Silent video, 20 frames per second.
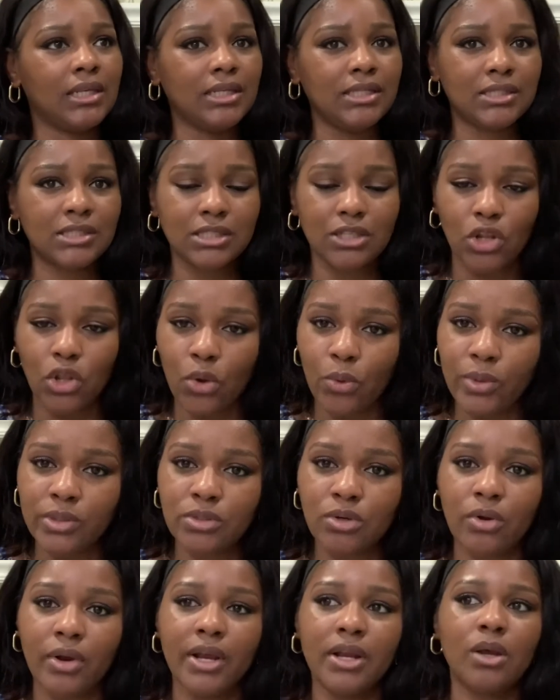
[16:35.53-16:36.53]
lowest
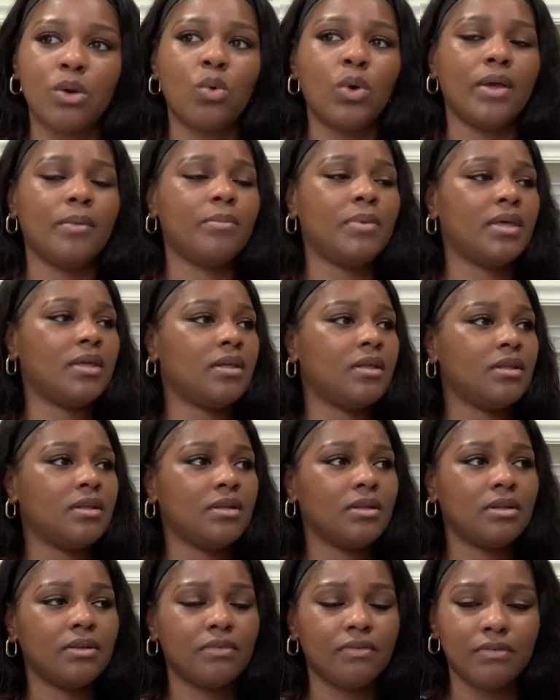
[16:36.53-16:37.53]
grade equipment,
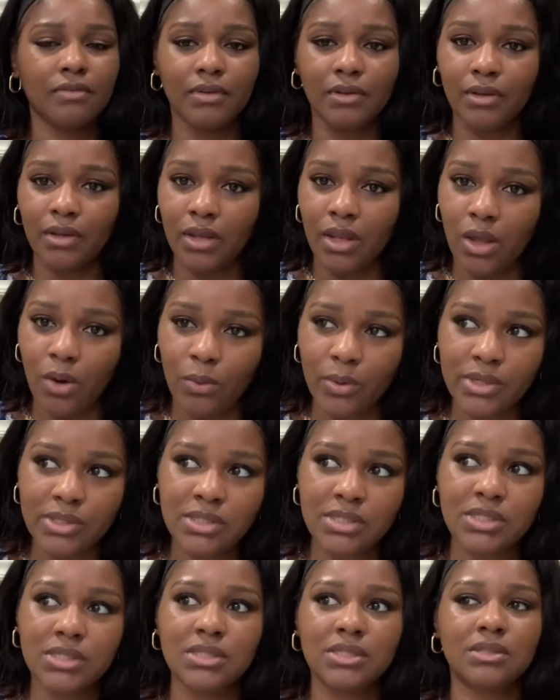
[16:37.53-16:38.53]

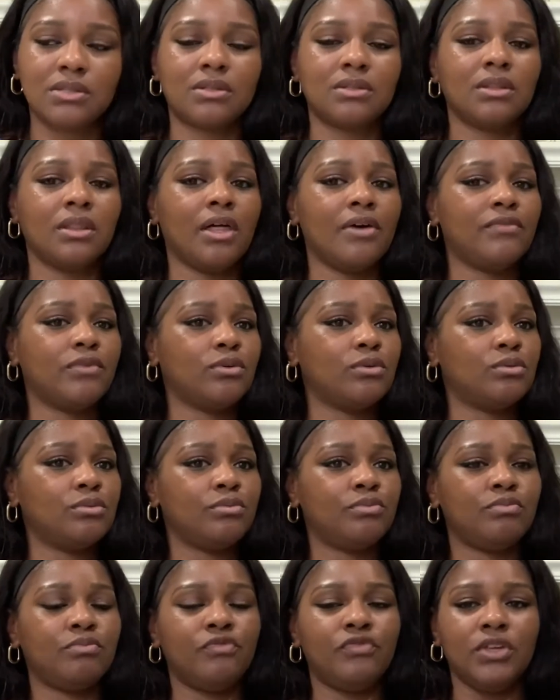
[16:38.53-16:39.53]
lowest level
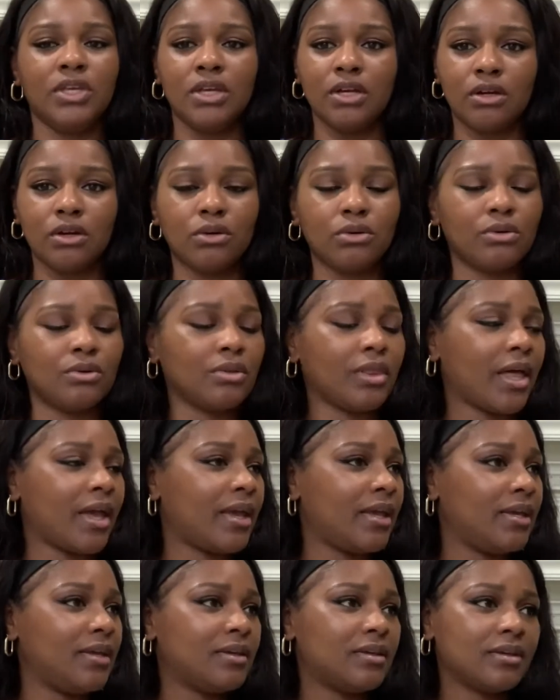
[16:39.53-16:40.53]
vehicle,
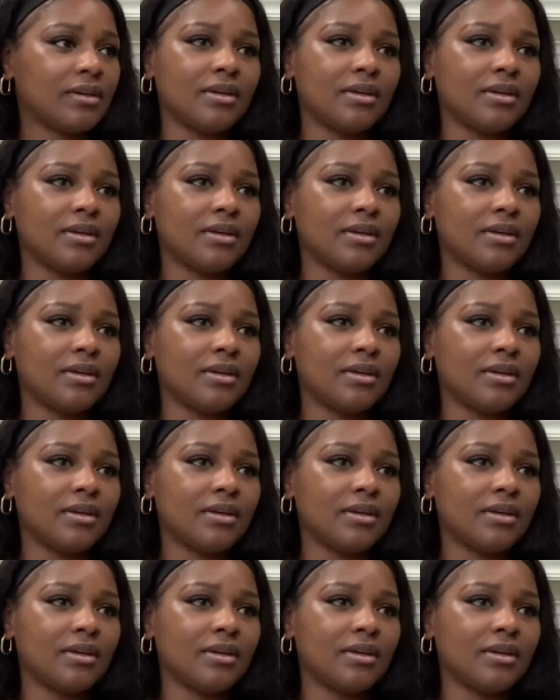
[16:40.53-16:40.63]
like,